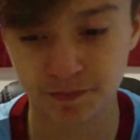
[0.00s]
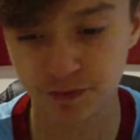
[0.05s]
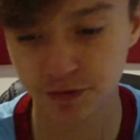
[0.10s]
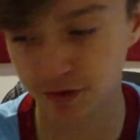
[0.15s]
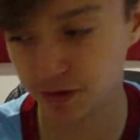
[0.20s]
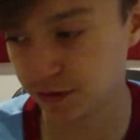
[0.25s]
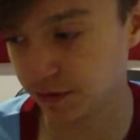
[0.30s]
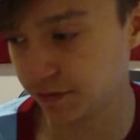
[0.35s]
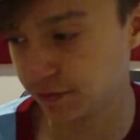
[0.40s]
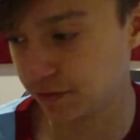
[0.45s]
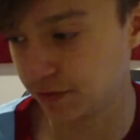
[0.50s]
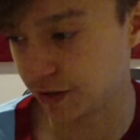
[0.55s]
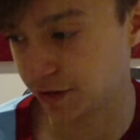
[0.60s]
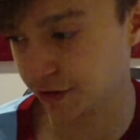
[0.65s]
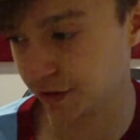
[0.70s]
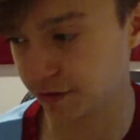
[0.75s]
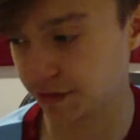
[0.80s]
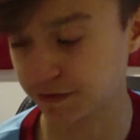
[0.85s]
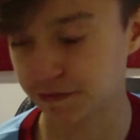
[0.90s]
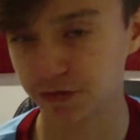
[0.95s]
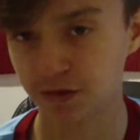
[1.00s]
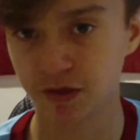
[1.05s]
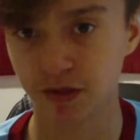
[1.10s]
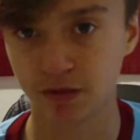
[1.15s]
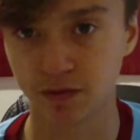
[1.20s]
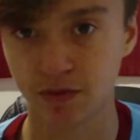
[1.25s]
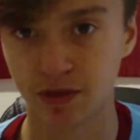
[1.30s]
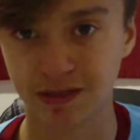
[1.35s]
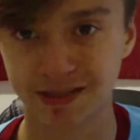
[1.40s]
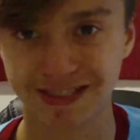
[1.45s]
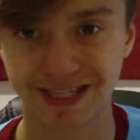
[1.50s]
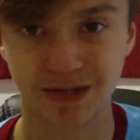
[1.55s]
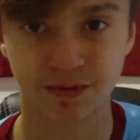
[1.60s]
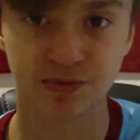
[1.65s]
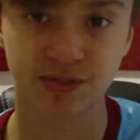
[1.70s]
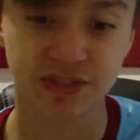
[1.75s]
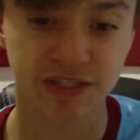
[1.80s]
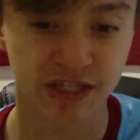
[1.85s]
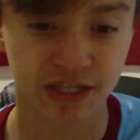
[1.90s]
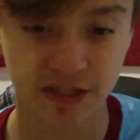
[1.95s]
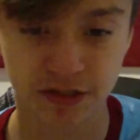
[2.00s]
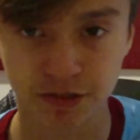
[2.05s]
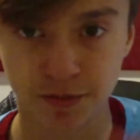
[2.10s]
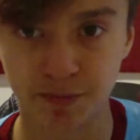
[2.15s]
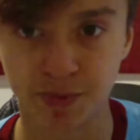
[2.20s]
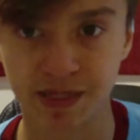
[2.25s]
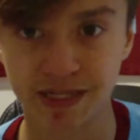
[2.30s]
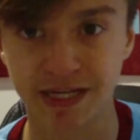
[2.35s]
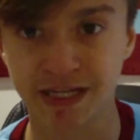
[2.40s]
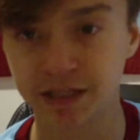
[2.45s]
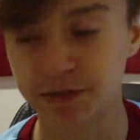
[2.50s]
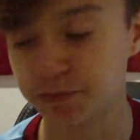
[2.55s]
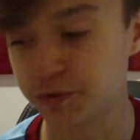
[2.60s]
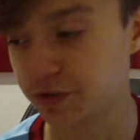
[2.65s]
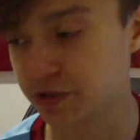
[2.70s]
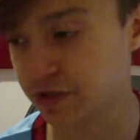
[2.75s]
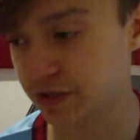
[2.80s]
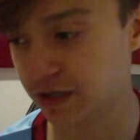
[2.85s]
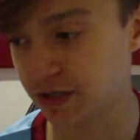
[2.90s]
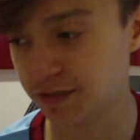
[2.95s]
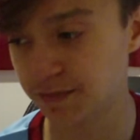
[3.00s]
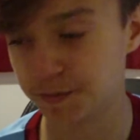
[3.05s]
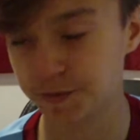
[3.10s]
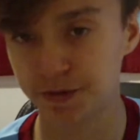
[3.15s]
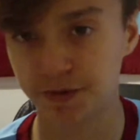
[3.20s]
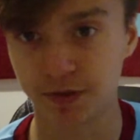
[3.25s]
So I don't have to go like downstairs to play Xbox games,